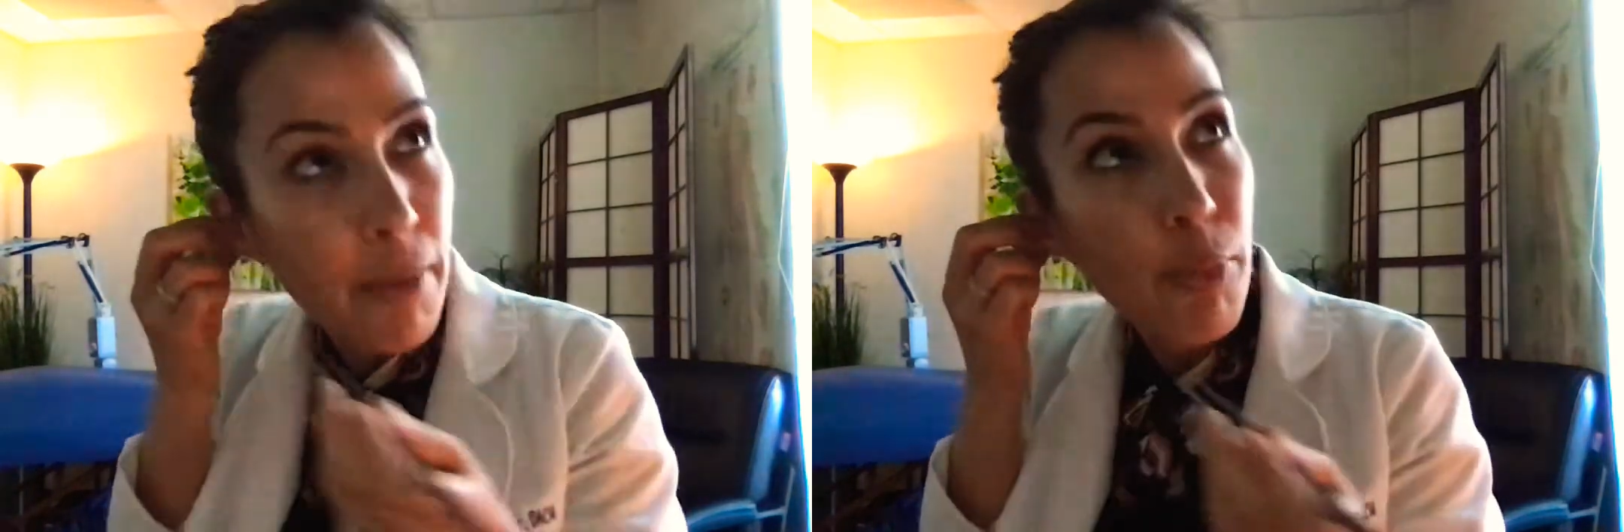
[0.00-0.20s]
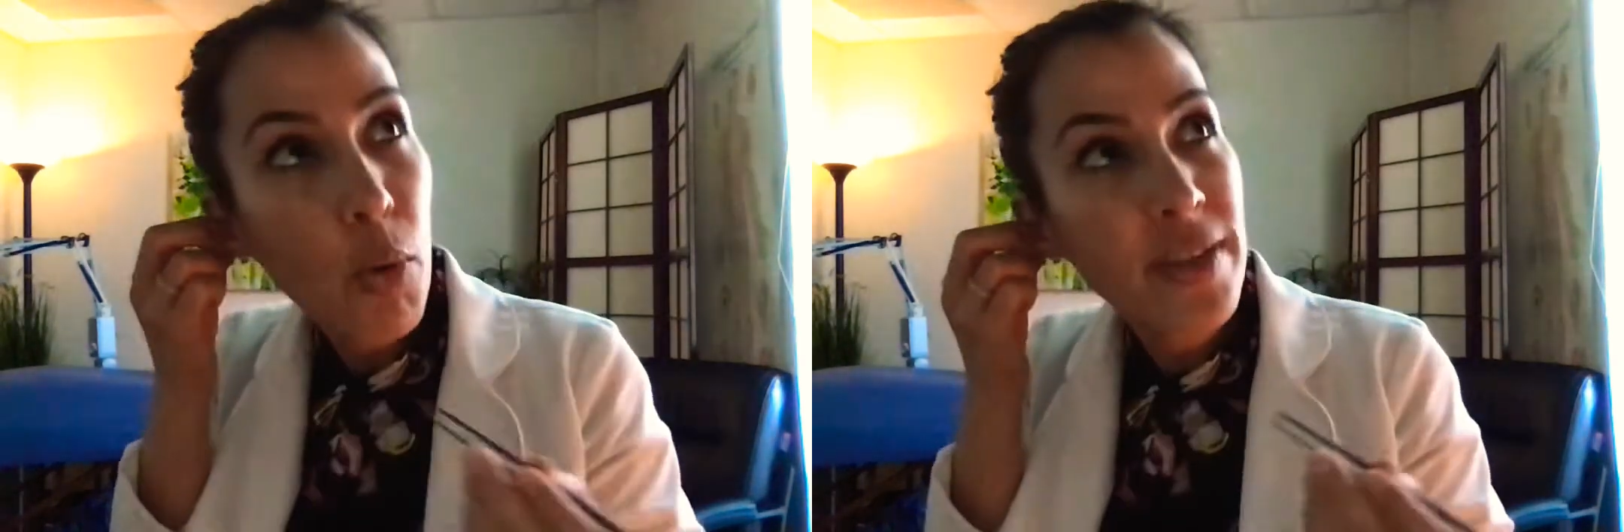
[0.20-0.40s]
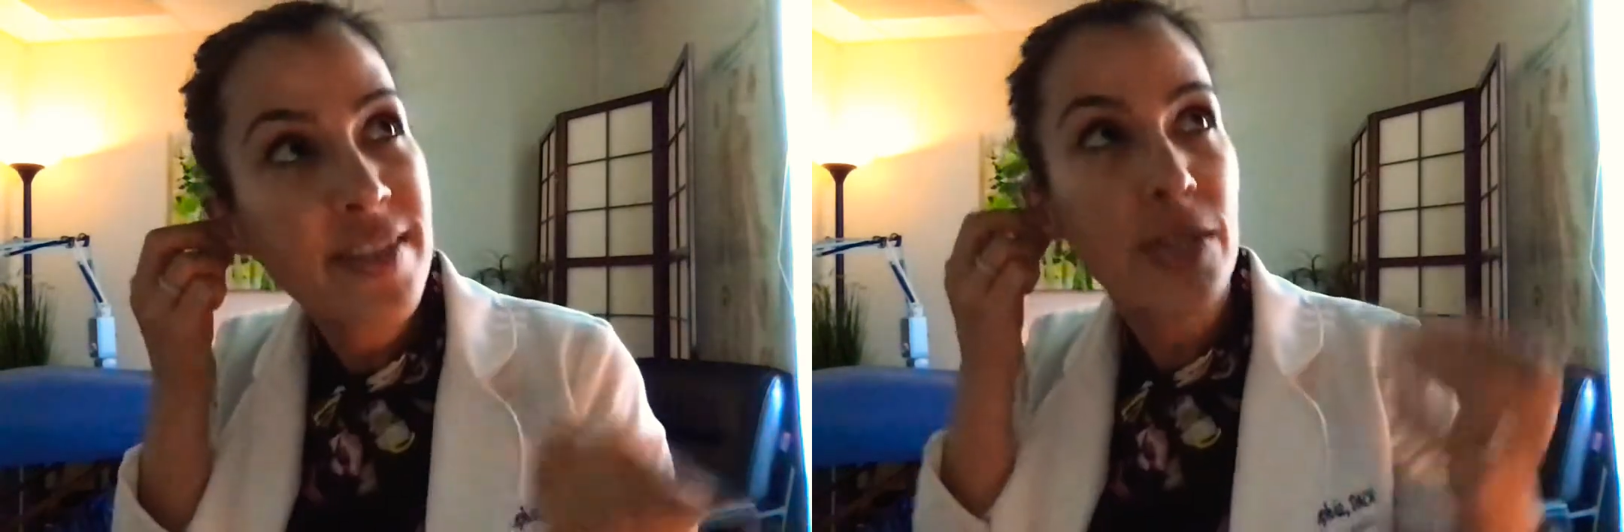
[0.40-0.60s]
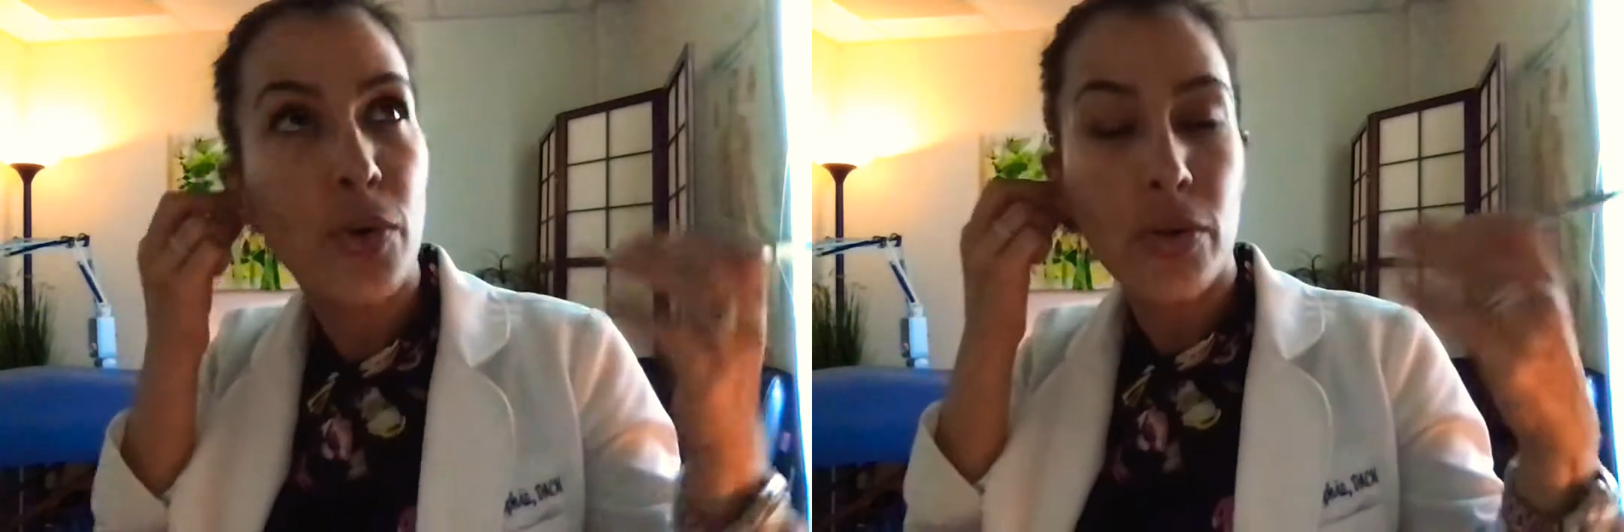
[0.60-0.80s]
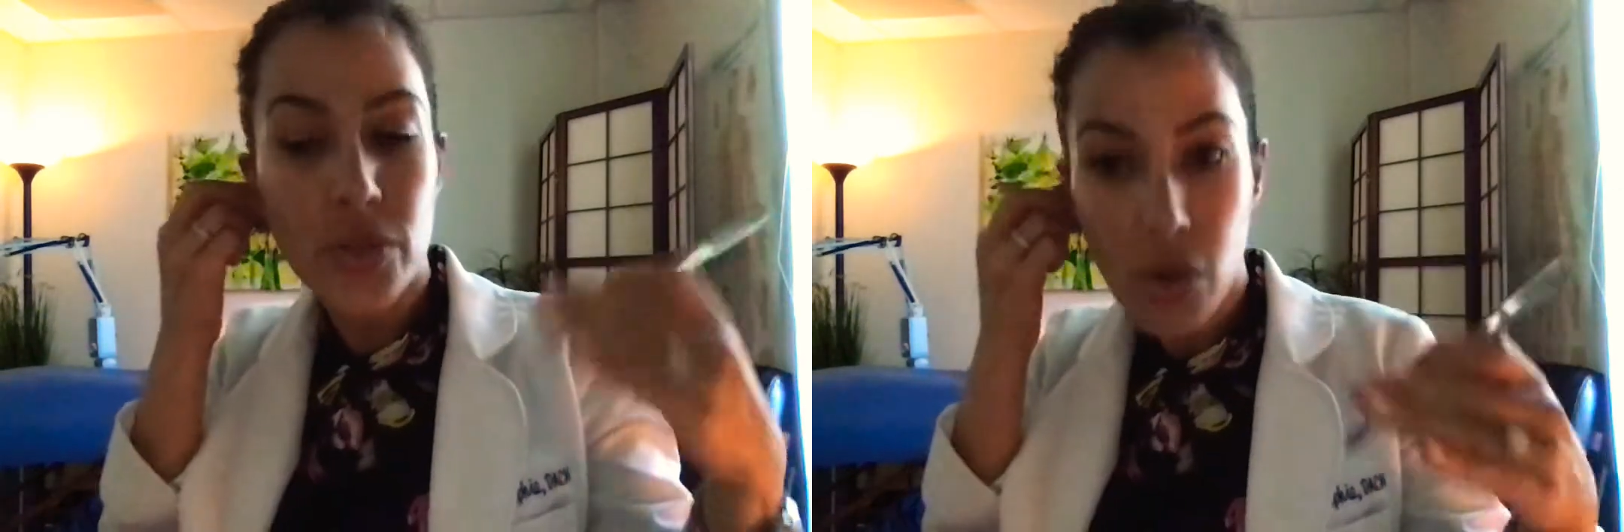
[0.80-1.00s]

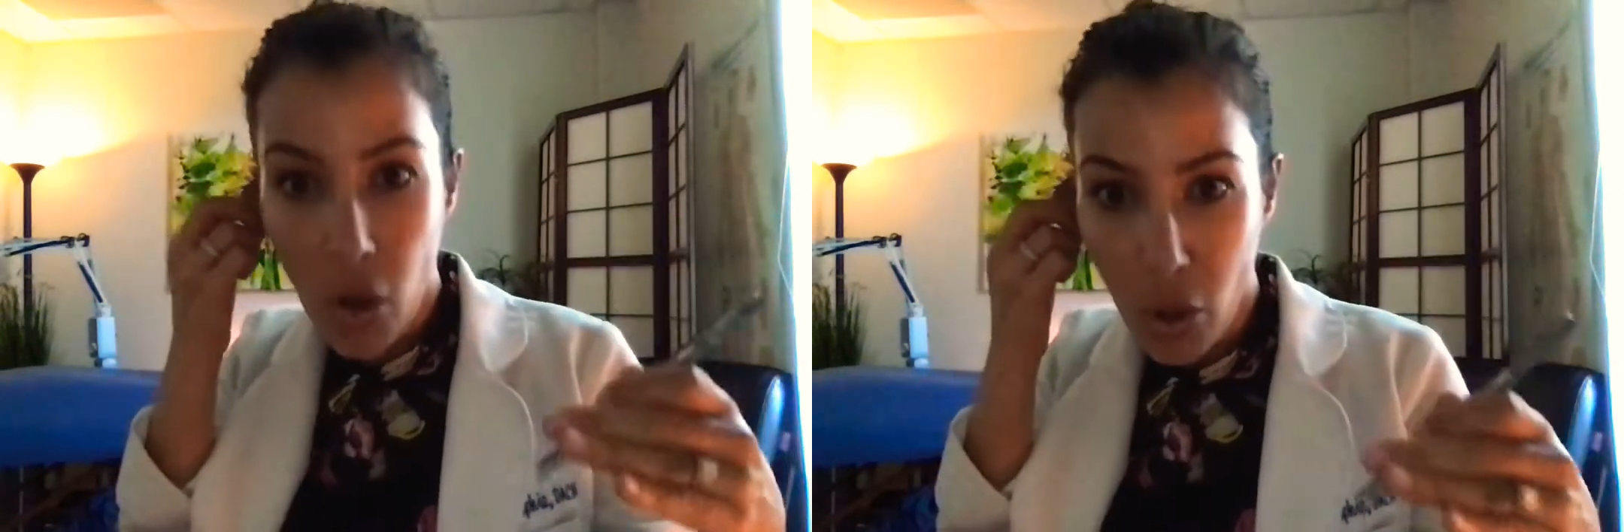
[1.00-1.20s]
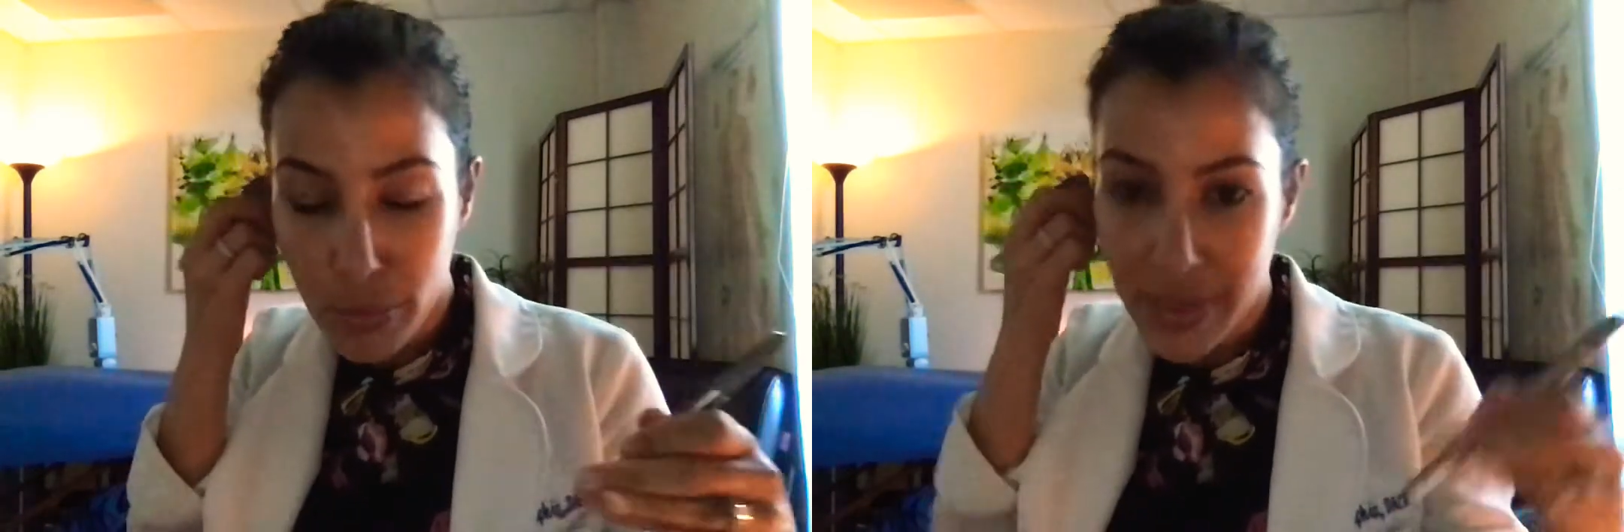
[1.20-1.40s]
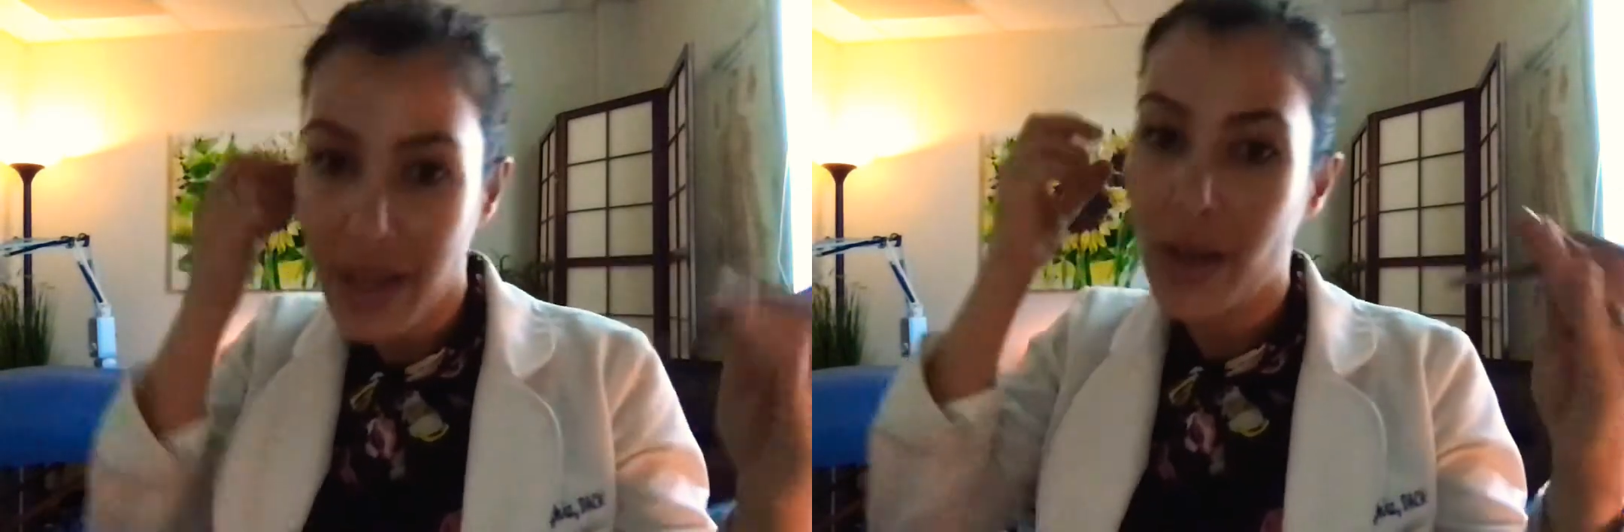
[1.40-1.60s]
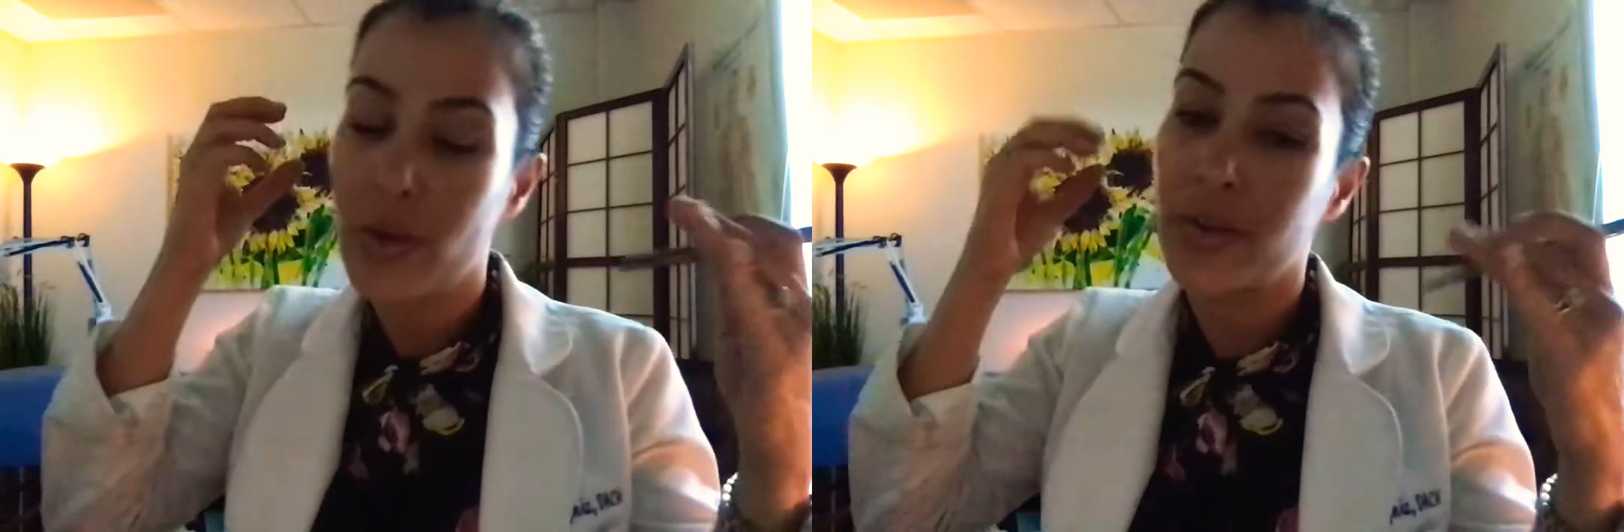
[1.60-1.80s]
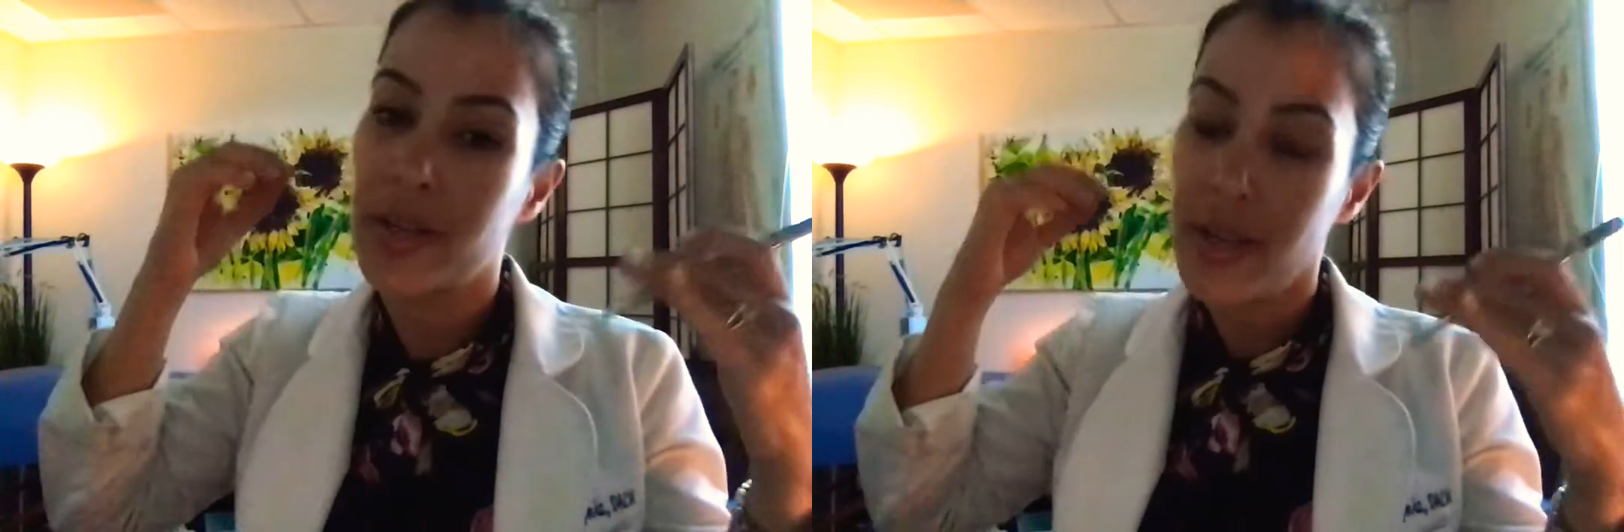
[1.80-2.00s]
0.0 to calm
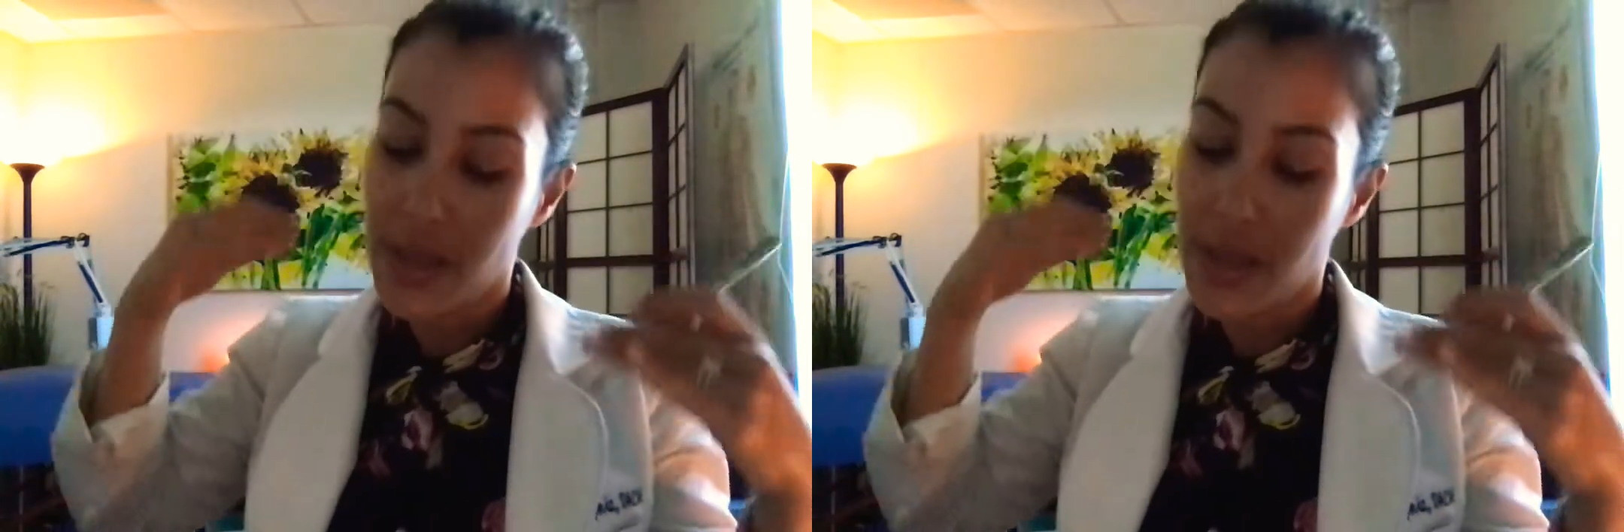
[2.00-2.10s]
down